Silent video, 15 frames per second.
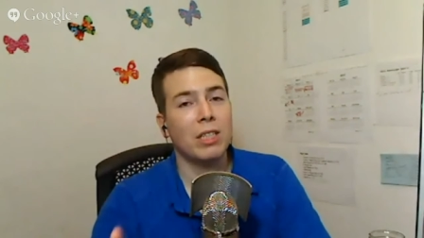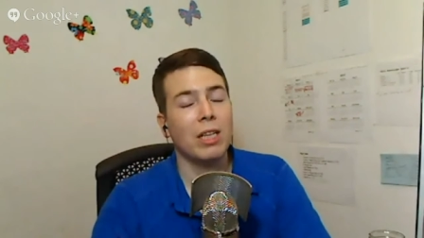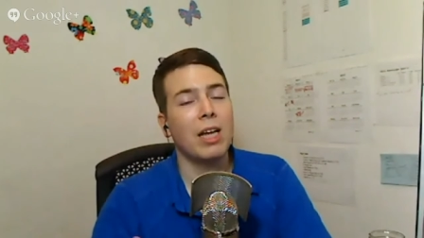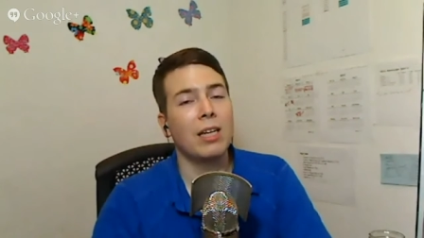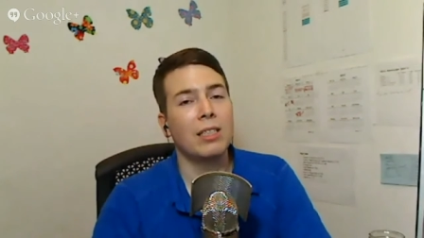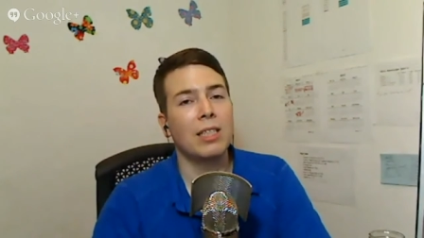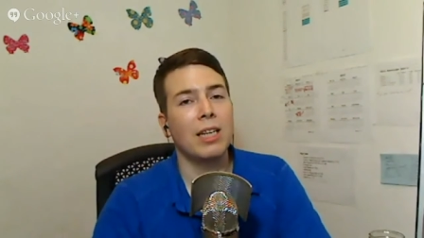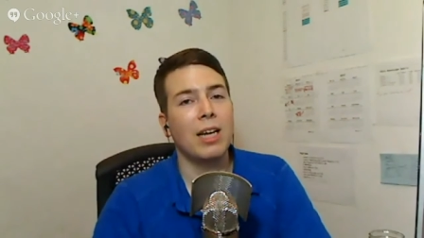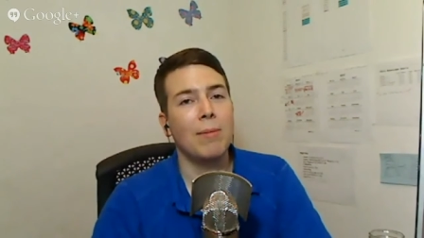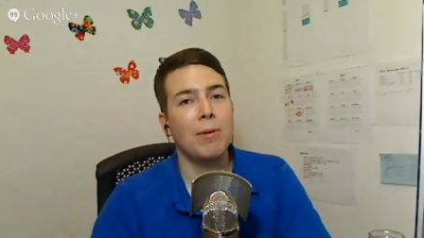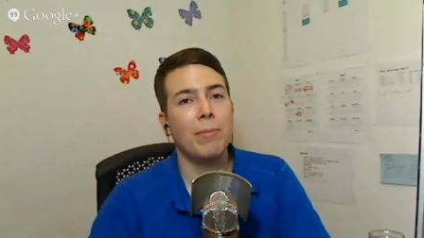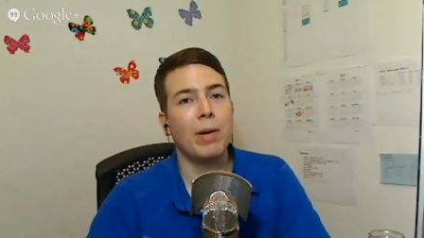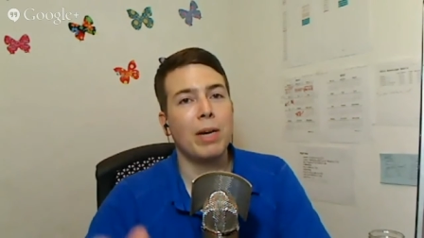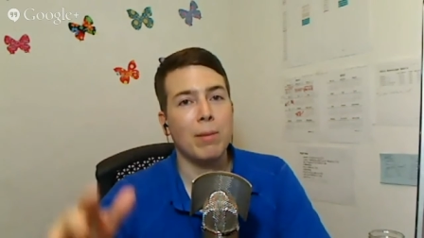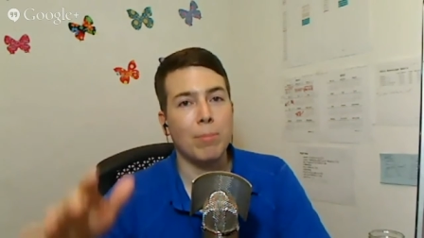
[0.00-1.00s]
a lot of time and
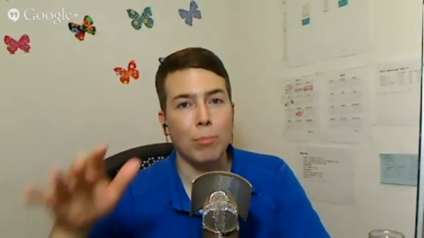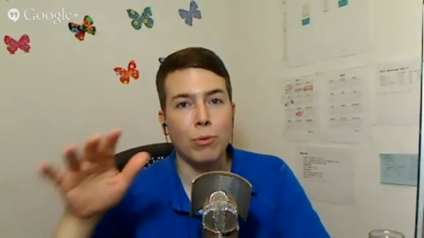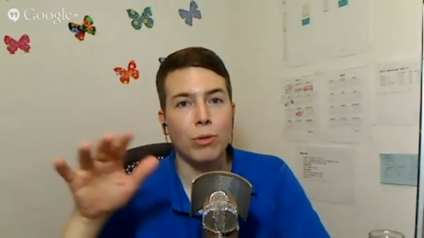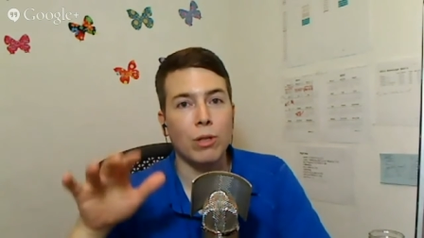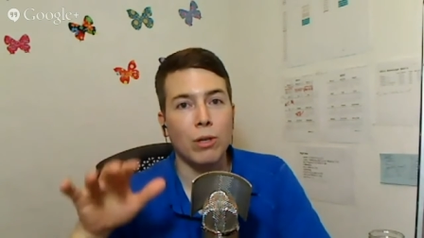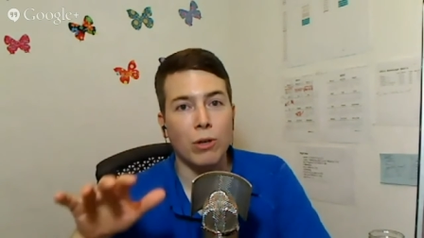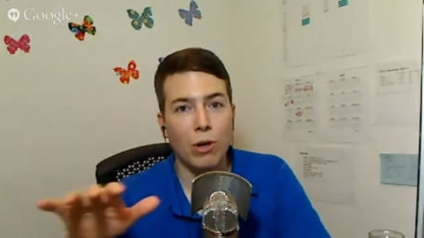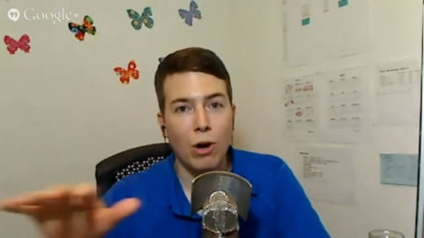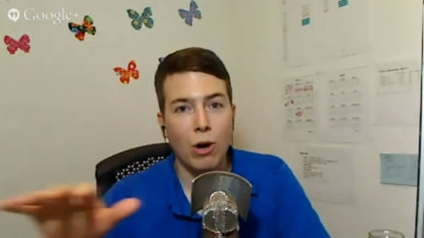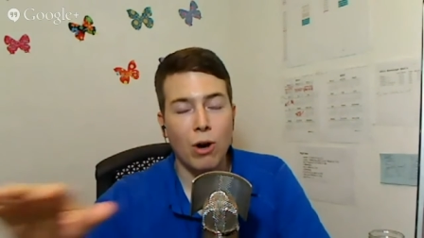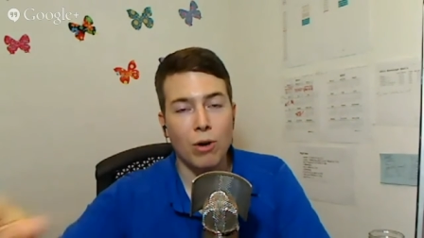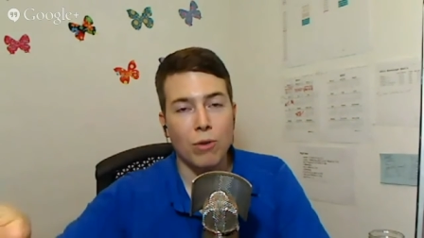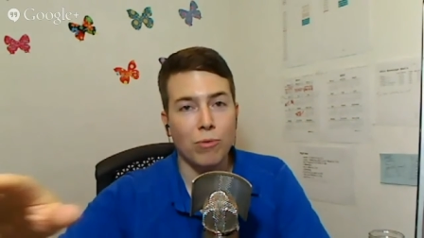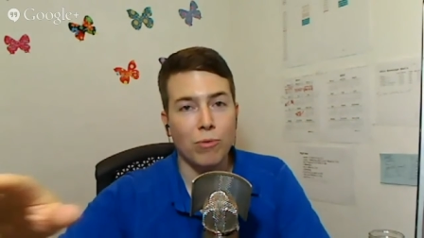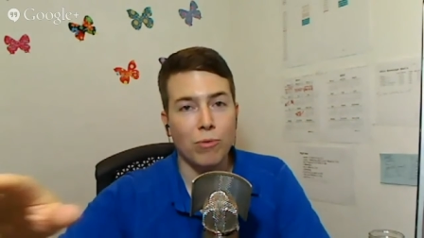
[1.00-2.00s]
money putting their
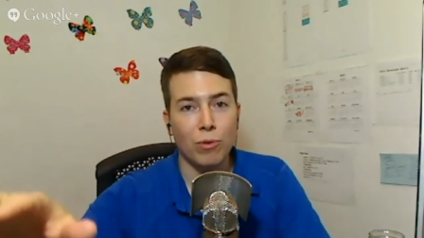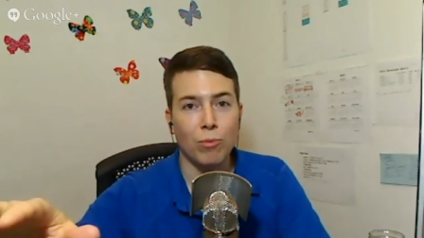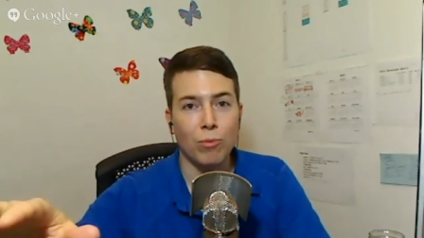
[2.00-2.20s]
car through the